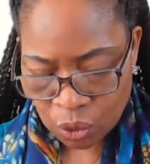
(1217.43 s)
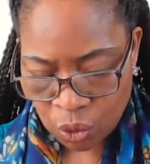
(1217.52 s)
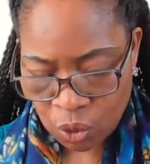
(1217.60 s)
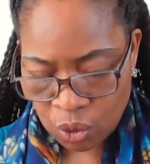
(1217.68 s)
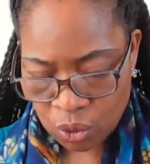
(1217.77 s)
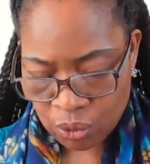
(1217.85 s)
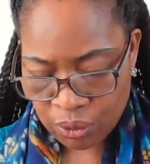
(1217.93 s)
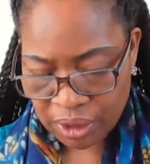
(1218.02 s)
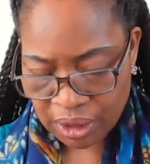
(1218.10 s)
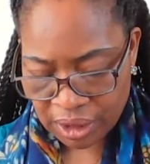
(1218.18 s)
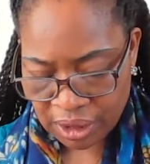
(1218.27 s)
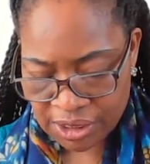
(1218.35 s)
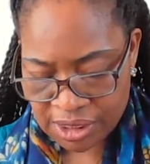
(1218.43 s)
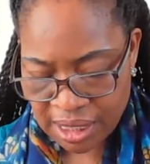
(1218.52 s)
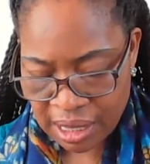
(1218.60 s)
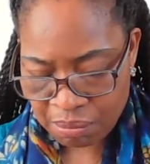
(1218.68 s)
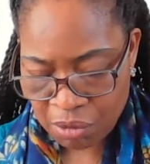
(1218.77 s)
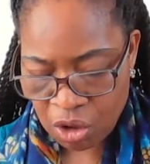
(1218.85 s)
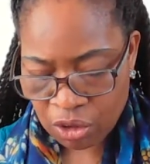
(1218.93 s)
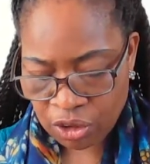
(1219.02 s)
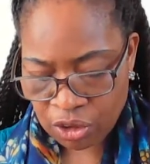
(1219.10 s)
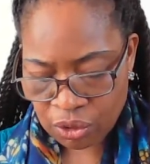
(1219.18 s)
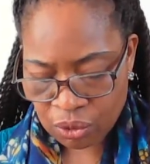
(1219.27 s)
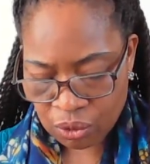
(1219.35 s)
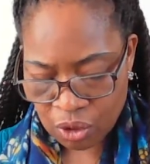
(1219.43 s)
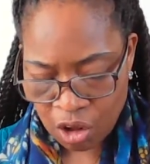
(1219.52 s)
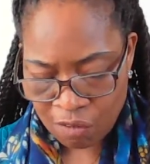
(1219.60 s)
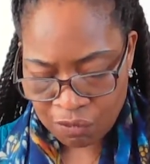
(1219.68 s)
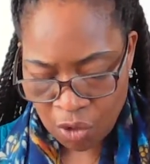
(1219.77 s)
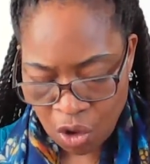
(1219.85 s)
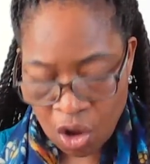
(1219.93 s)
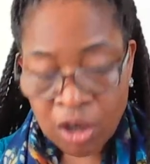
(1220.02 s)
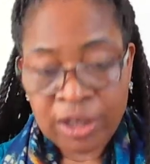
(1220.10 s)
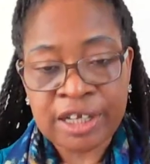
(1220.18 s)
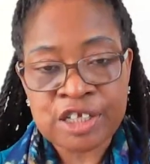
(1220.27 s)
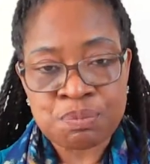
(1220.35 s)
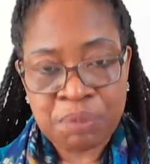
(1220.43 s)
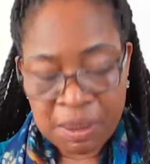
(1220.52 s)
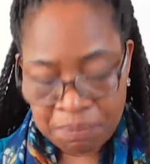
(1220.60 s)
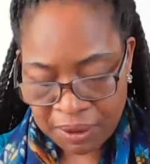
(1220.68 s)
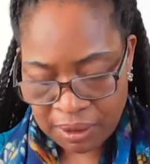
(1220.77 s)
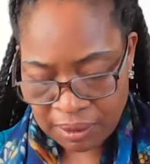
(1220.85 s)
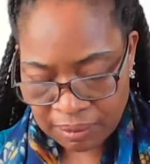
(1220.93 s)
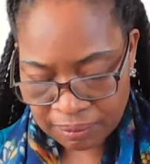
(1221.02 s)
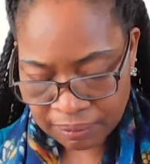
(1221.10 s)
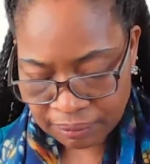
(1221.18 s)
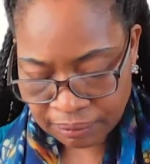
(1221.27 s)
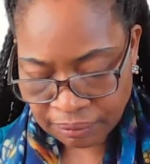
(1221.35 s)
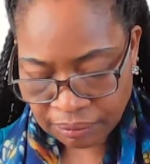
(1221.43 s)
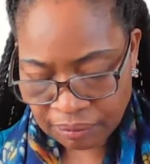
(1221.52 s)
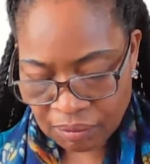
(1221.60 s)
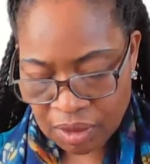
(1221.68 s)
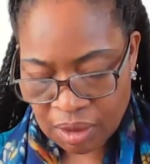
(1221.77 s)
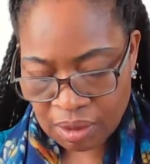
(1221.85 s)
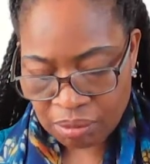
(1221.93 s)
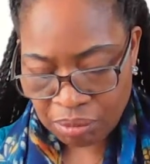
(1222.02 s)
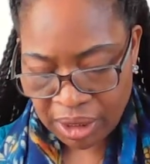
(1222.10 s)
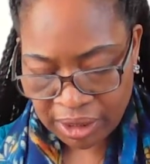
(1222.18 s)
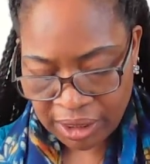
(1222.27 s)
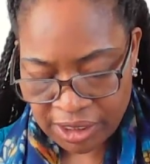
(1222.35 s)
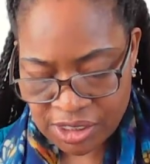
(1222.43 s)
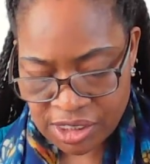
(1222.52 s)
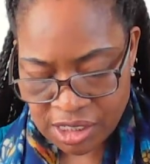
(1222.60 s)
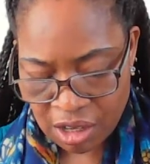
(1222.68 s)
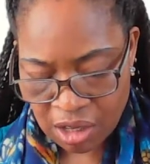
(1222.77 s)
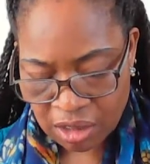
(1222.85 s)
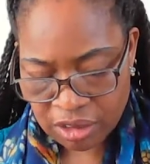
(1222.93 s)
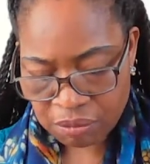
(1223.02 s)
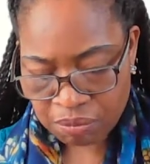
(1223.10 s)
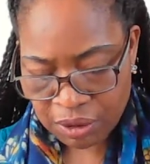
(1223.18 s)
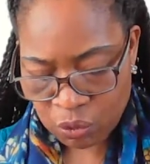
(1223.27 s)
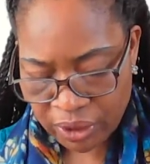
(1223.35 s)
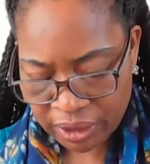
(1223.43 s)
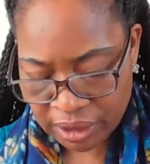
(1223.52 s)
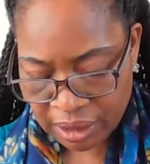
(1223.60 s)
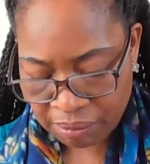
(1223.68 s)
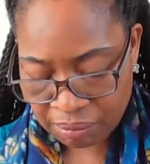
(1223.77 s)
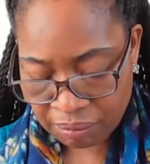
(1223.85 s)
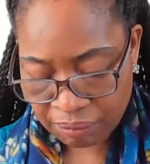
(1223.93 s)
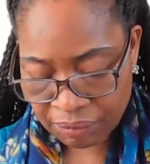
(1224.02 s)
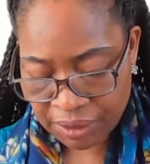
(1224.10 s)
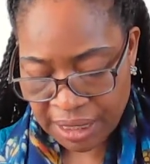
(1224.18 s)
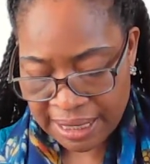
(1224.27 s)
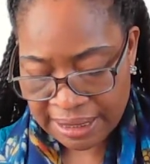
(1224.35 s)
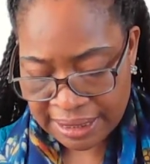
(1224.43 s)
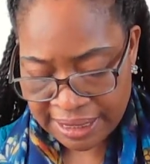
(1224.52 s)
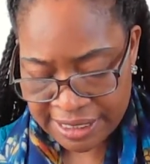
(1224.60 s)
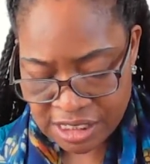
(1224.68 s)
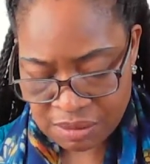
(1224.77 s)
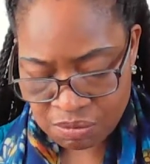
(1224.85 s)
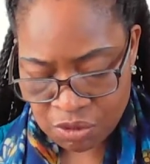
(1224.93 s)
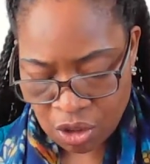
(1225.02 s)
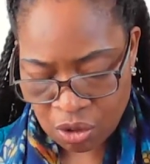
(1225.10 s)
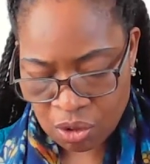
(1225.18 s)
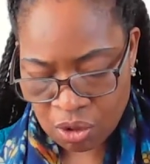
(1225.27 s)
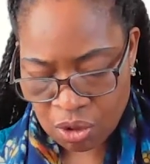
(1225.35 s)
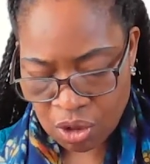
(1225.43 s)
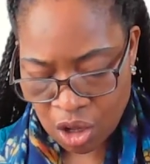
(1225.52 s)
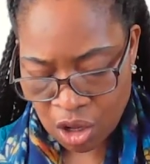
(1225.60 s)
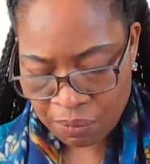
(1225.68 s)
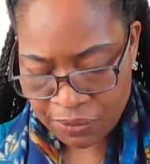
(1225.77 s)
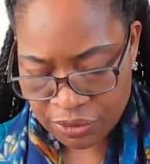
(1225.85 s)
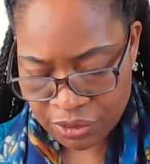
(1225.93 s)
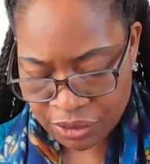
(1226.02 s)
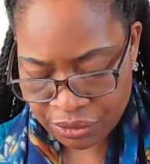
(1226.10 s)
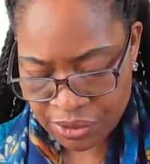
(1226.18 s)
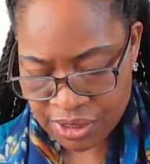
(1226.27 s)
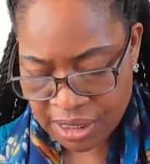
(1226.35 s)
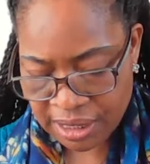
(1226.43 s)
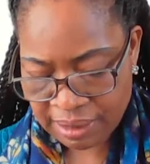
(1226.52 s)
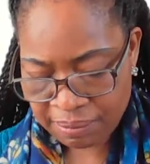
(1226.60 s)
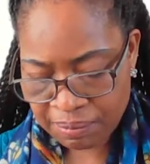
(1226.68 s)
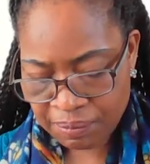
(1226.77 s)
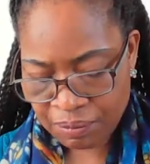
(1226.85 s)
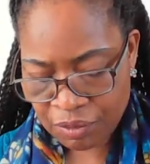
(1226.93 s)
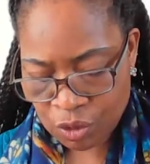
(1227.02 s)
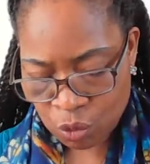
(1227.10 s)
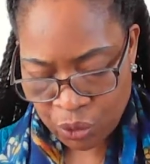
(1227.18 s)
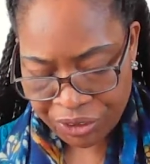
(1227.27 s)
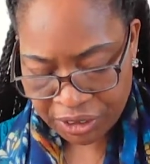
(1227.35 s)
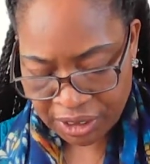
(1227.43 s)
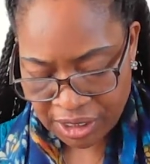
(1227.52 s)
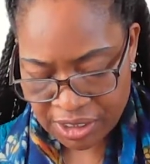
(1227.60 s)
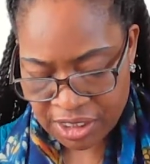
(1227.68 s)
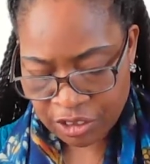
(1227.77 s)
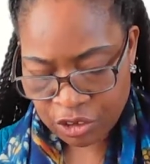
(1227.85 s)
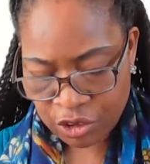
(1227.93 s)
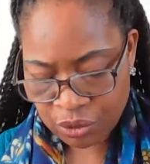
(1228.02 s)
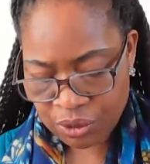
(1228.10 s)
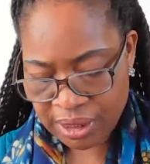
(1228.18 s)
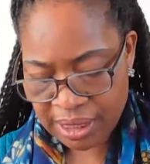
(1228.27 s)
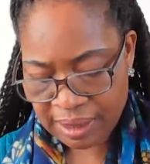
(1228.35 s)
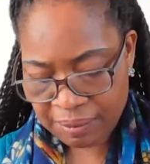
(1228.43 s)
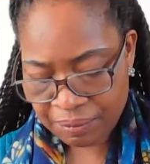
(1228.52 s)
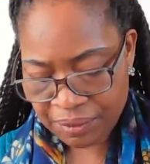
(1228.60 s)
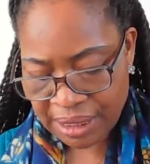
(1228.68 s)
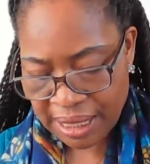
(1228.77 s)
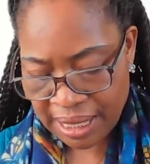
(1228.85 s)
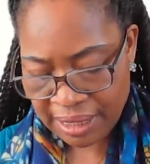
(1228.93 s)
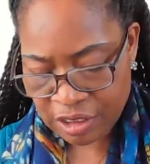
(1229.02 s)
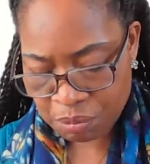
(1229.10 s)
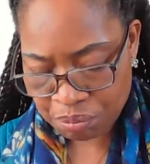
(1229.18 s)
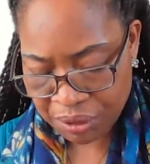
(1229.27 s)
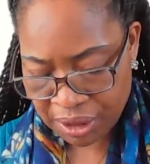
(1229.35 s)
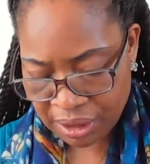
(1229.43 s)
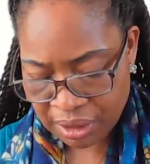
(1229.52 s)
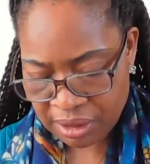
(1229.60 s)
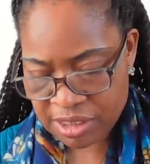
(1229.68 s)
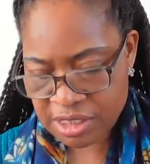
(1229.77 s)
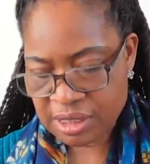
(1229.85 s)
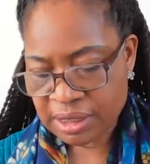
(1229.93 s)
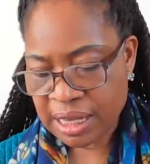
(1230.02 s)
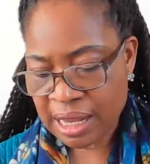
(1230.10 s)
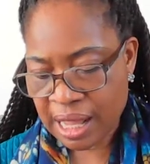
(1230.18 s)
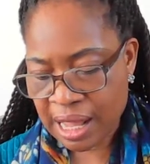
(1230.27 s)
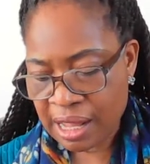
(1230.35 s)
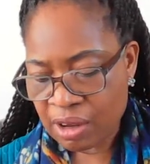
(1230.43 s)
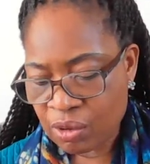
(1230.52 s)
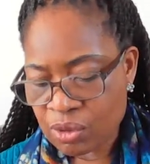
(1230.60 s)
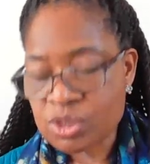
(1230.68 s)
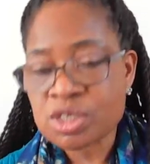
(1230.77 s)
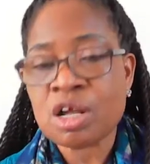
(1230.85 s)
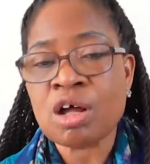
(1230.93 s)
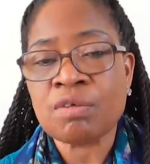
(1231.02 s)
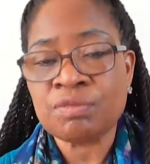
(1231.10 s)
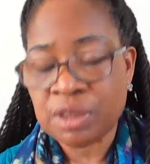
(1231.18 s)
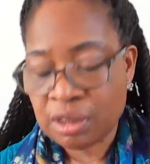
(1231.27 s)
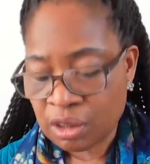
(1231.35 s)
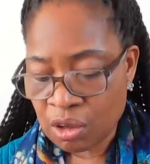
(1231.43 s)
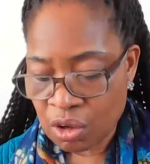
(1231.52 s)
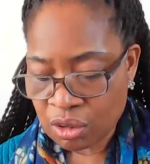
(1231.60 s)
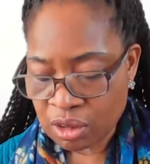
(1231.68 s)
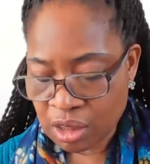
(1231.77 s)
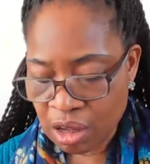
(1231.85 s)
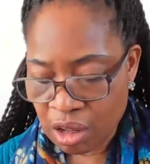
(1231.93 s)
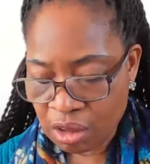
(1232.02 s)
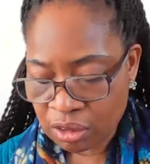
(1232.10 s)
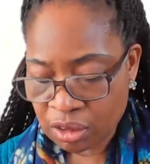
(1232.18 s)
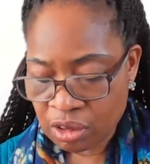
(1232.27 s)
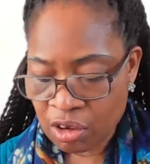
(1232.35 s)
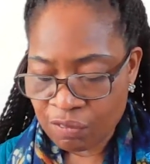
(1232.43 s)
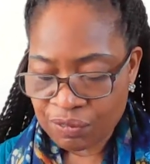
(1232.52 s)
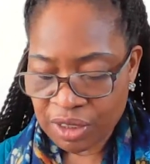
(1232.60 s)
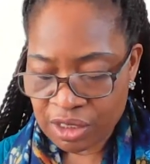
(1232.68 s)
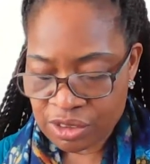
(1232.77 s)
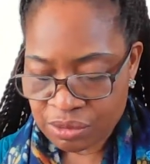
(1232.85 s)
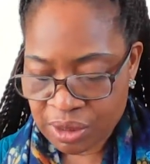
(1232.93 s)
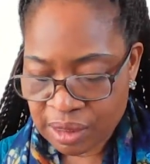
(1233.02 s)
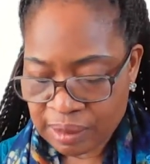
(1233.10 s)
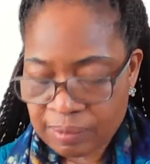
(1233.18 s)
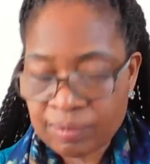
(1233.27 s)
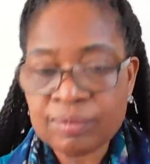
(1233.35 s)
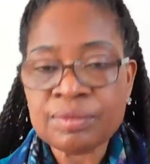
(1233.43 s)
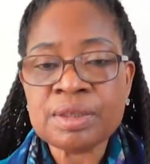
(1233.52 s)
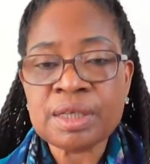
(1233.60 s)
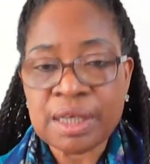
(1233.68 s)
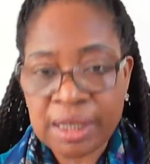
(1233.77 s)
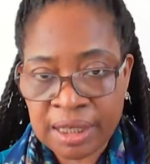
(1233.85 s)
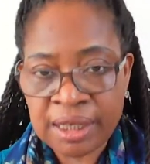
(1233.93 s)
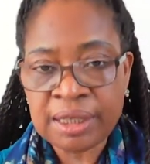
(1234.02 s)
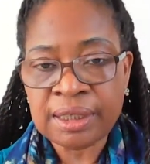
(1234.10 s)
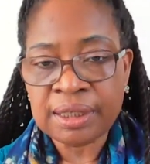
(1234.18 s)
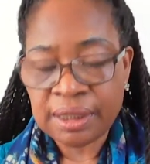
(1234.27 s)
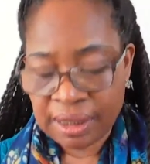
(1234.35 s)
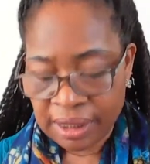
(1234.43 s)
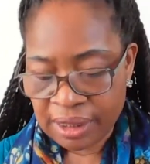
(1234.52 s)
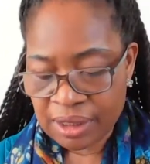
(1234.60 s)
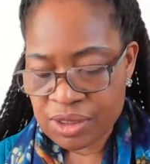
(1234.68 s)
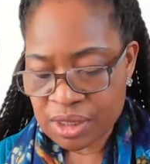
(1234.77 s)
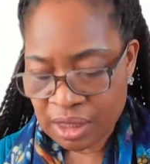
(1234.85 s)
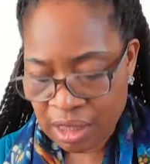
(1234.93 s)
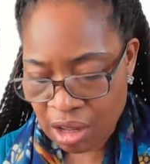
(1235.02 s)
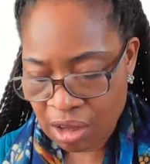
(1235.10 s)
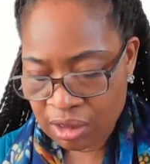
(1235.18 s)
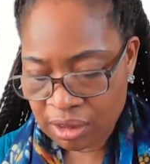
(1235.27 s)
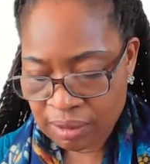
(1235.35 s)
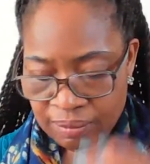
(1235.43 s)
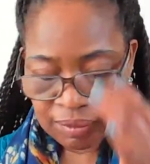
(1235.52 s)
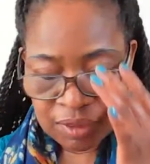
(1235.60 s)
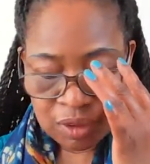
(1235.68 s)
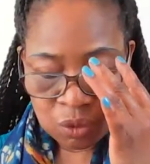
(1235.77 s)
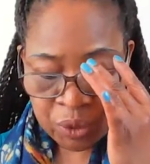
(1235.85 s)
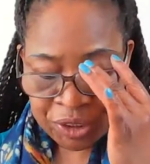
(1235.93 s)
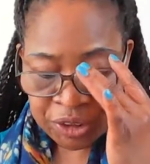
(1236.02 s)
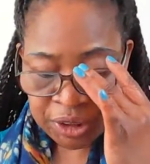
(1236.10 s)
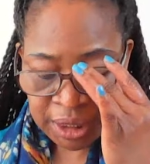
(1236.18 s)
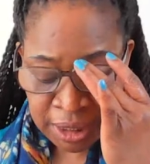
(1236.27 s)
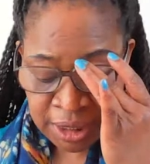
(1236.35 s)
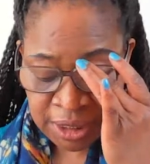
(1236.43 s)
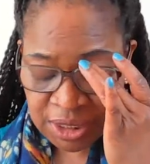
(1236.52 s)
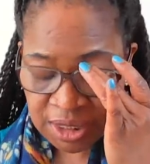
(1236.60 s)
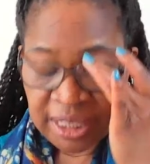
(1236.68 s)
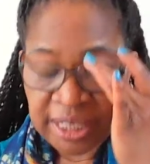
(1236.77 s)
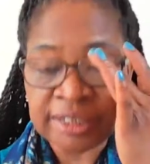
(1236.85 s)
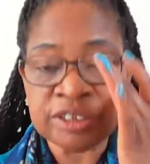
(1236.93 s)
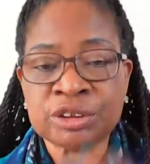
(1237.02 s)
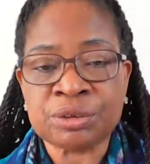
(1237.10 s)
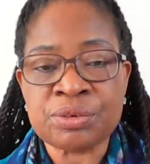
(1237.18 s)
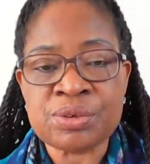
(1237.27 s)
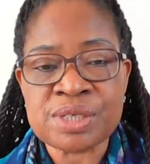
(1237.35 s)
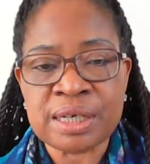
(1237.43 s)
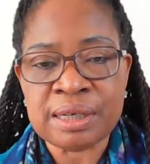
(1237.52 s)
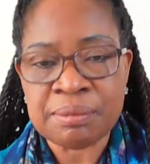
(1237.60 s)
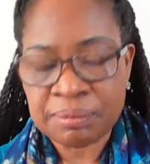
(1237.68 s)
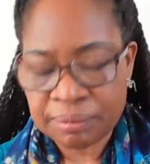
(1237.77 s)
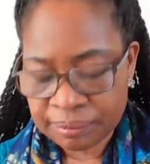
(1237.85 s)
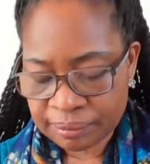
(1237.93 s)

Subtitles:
Who is among you of all his people? May his God be with him, and let him go up to Jerusalem, which is in Judah, and build the house of the Lord God of Israel. He is God, which is in Jerusalem.